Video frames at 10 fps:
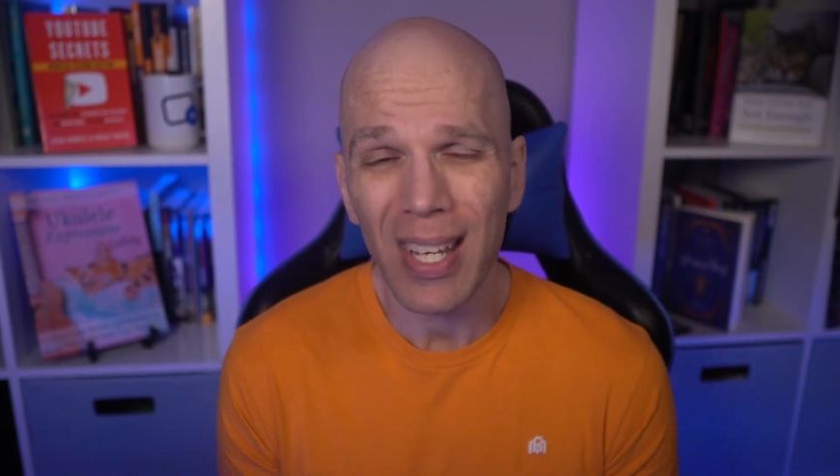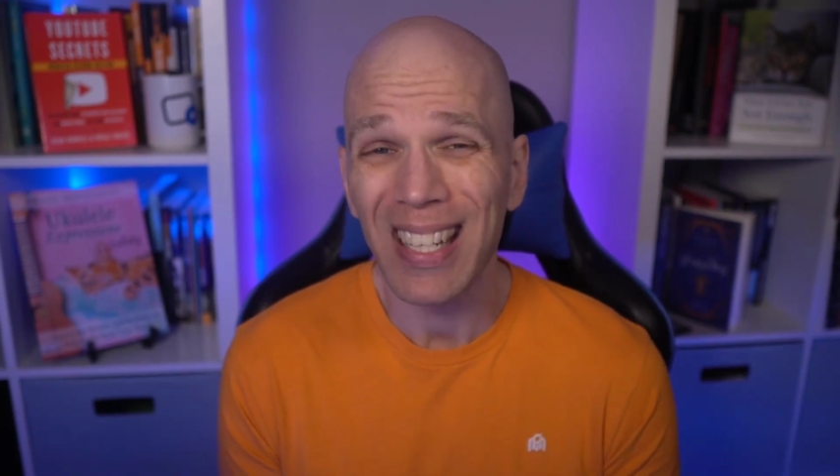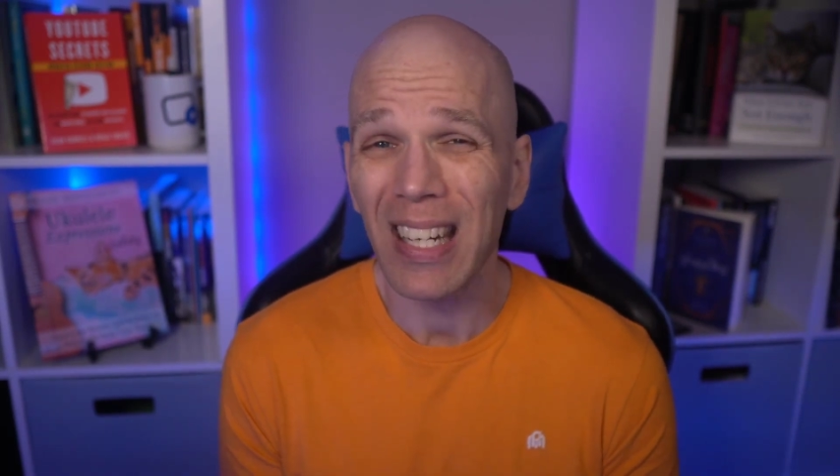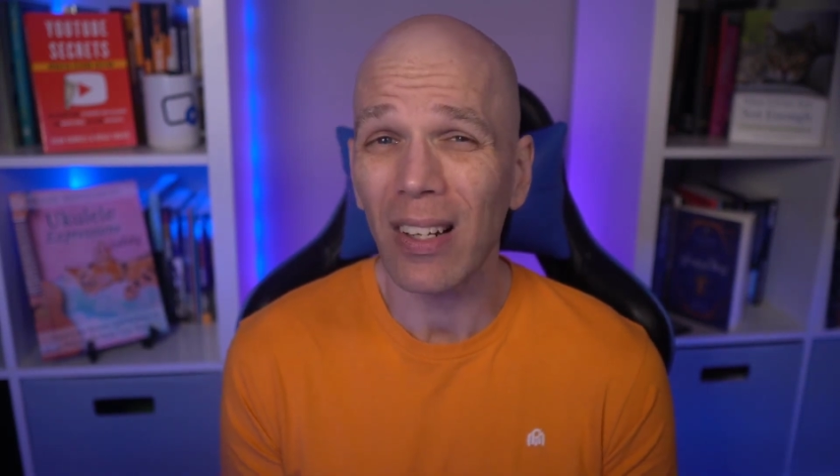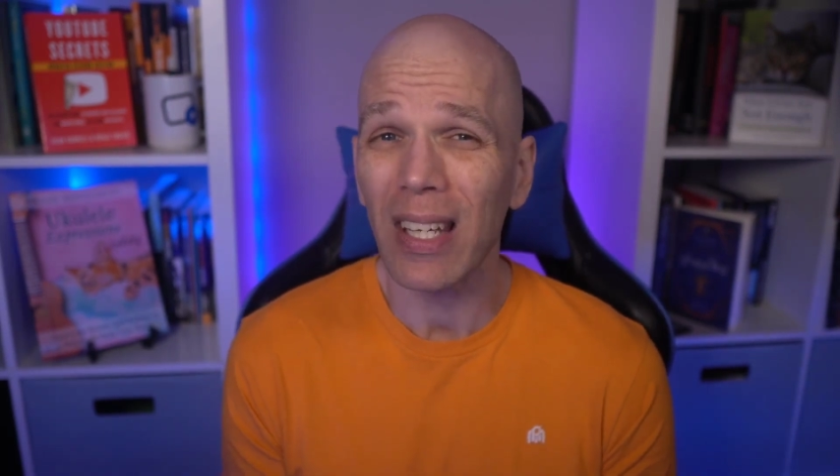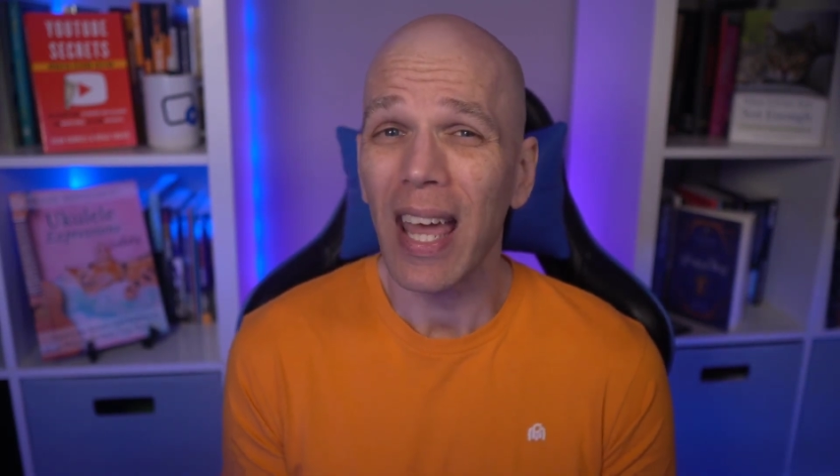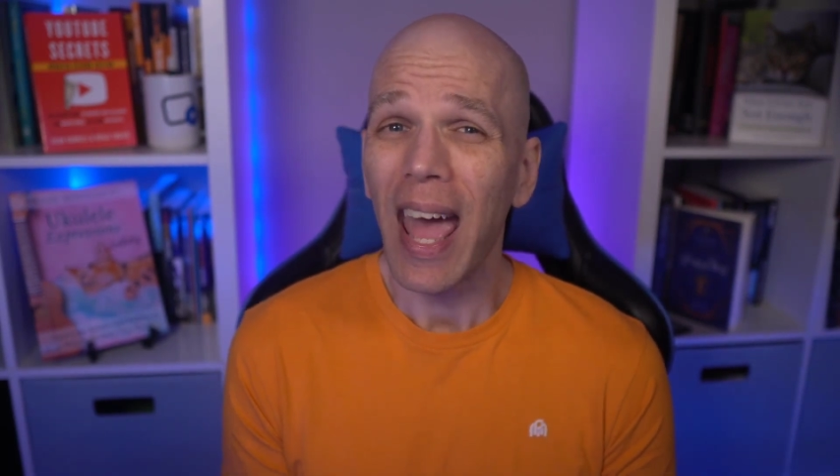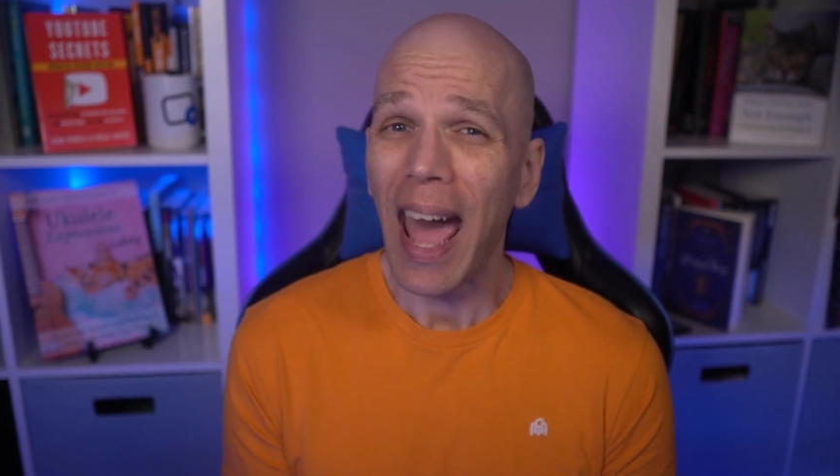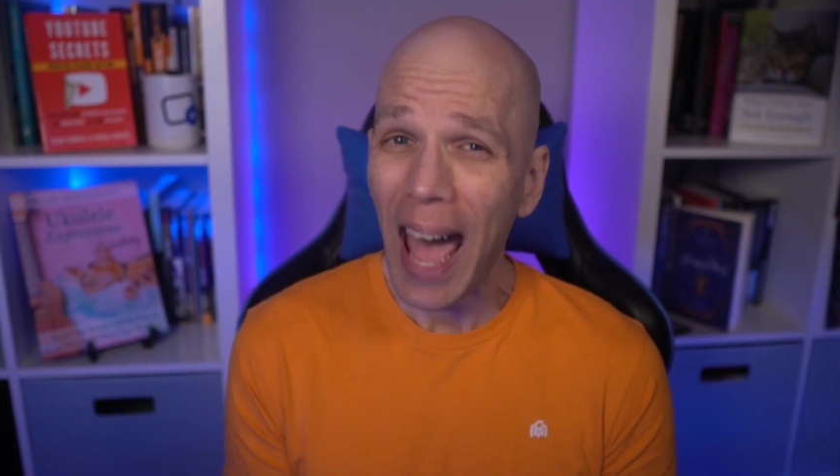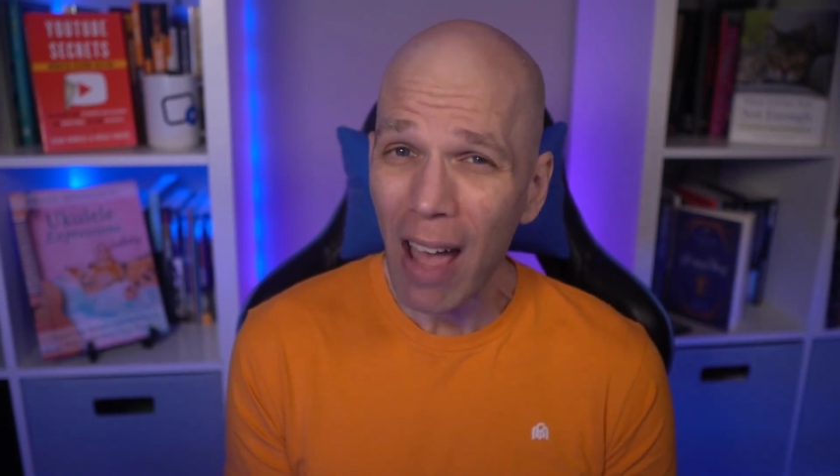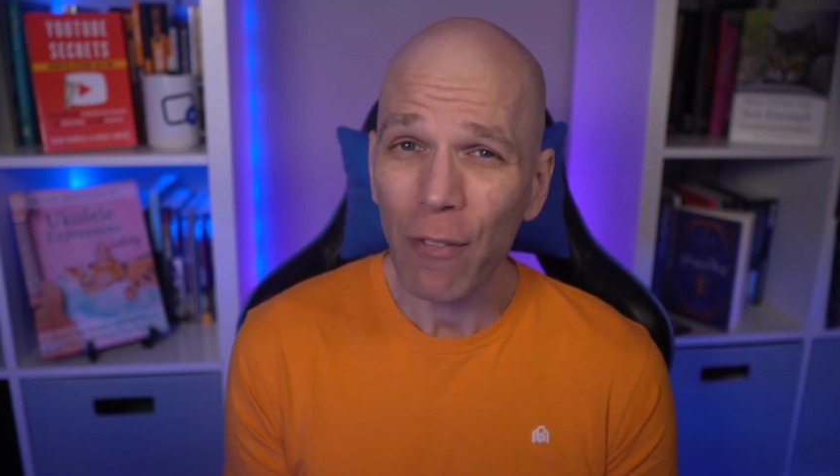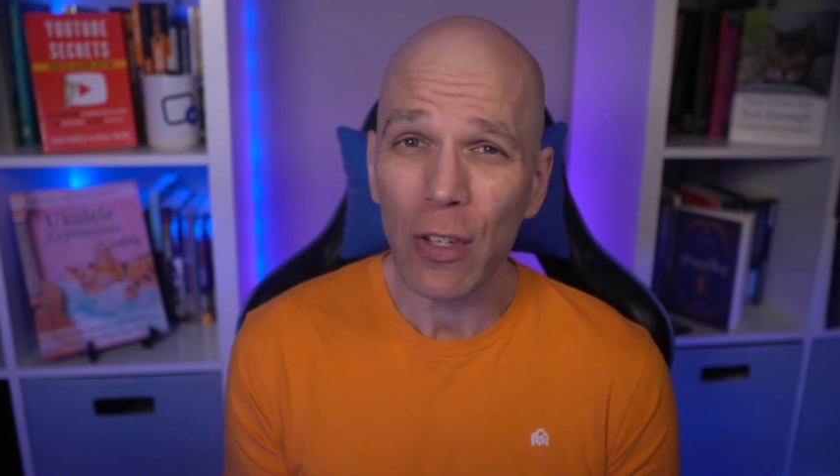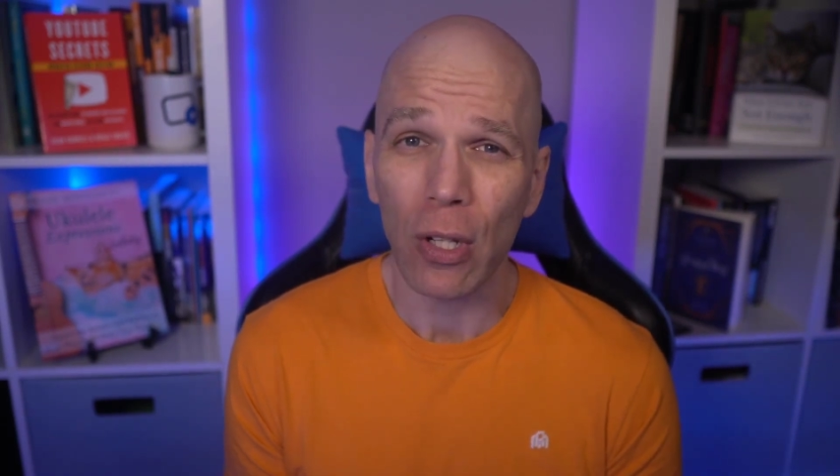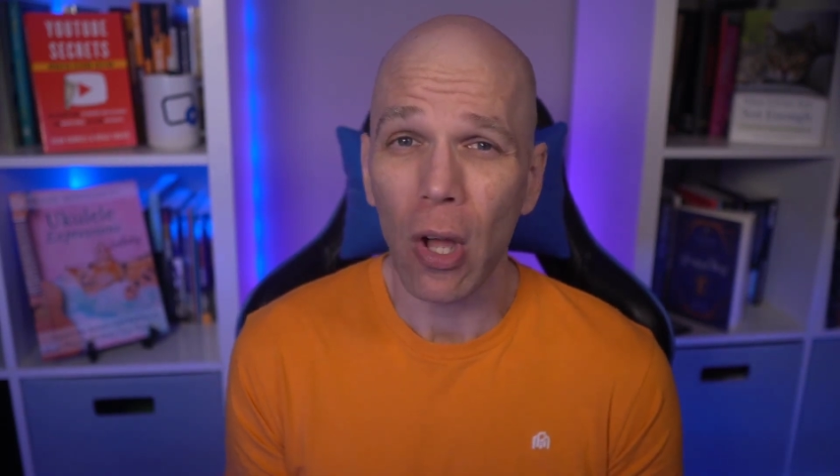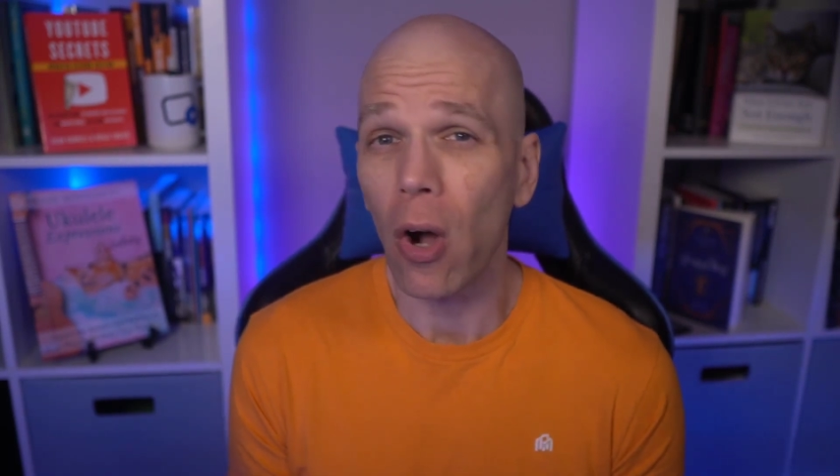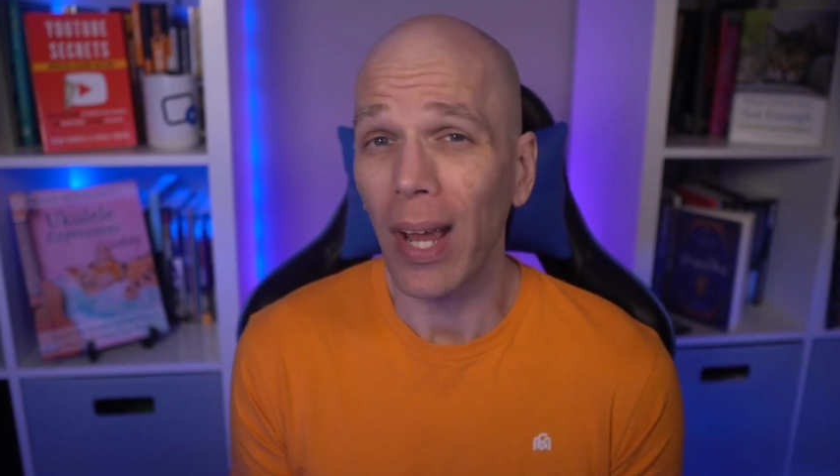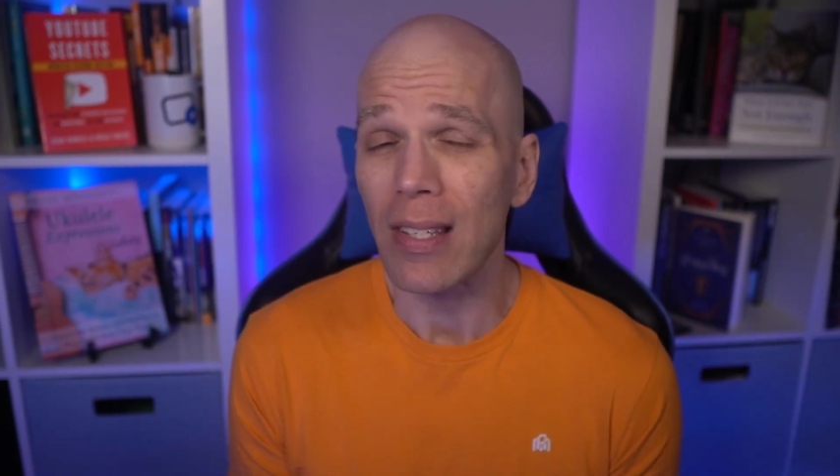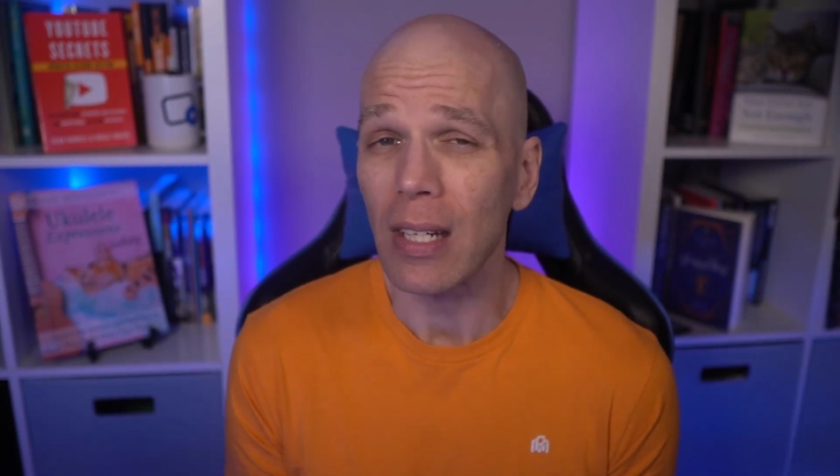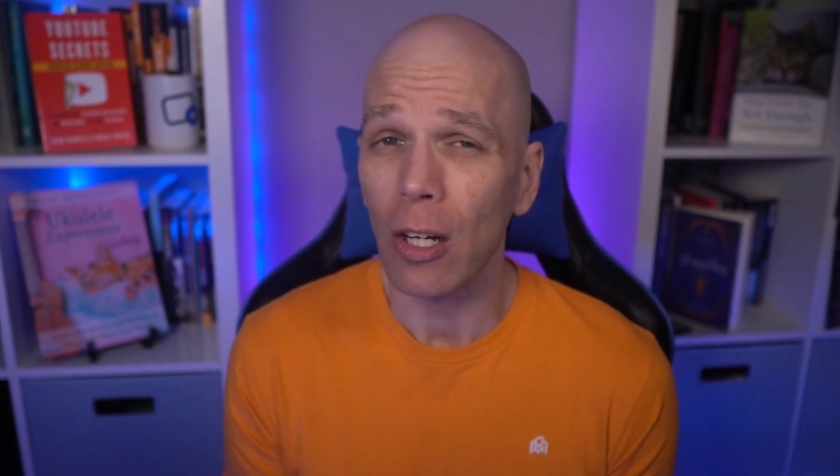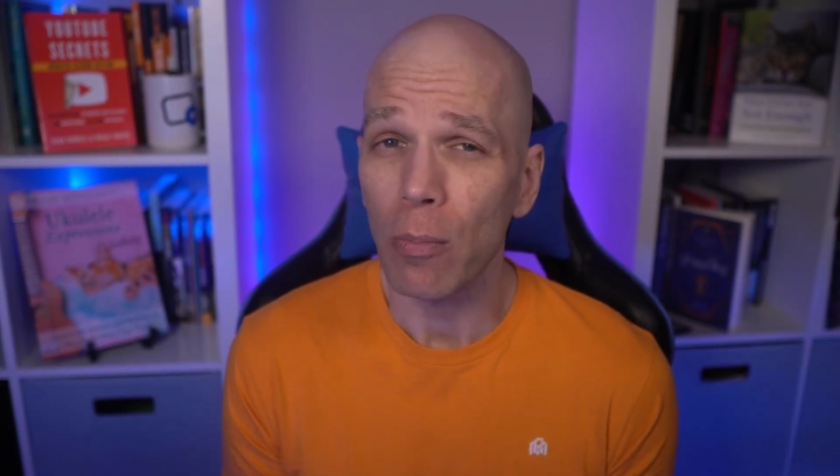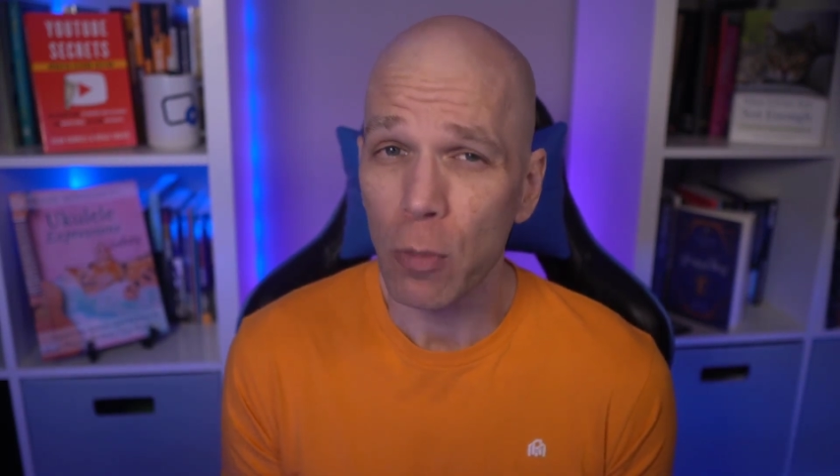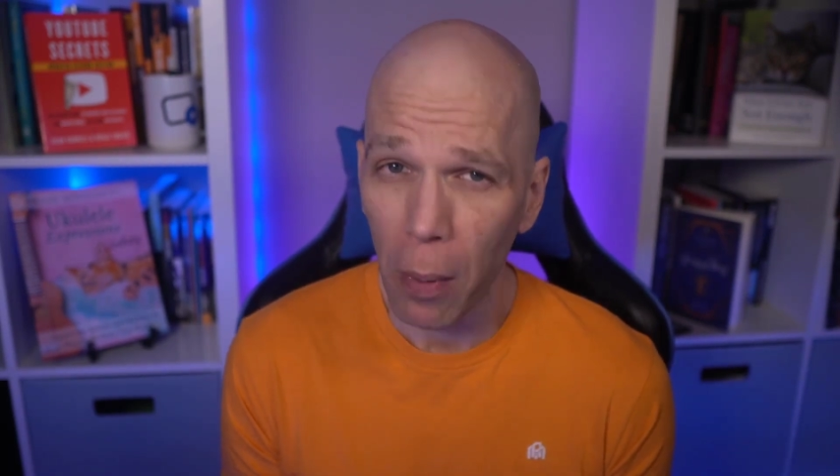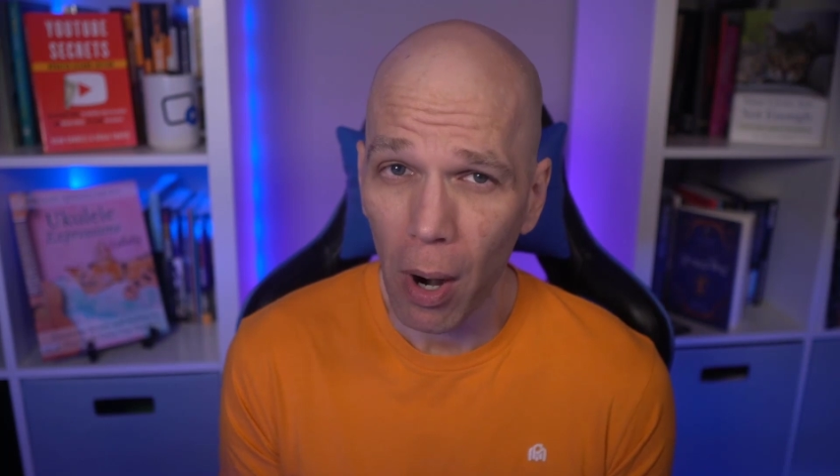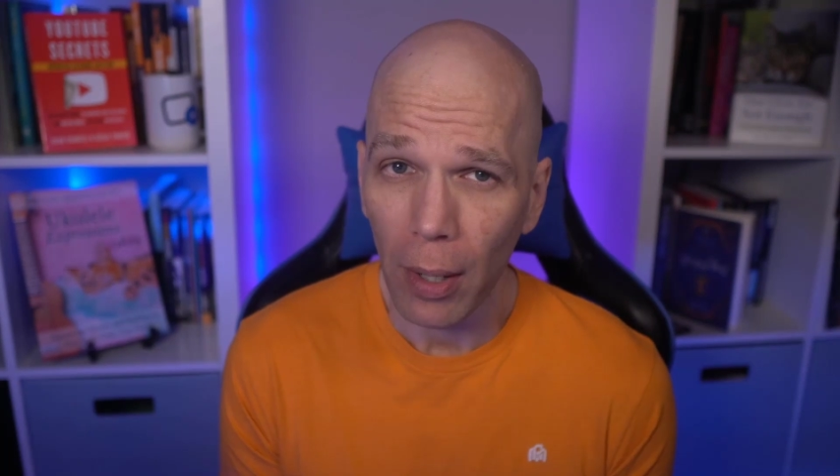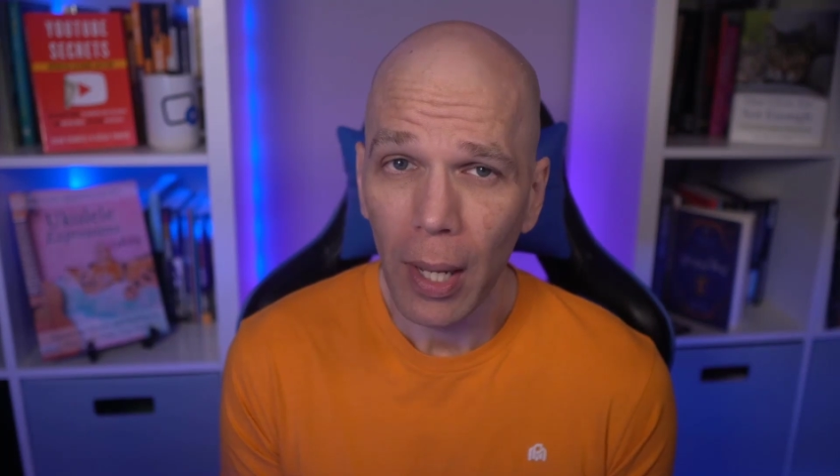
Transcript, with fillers: and nearly half as long as IngramSpark.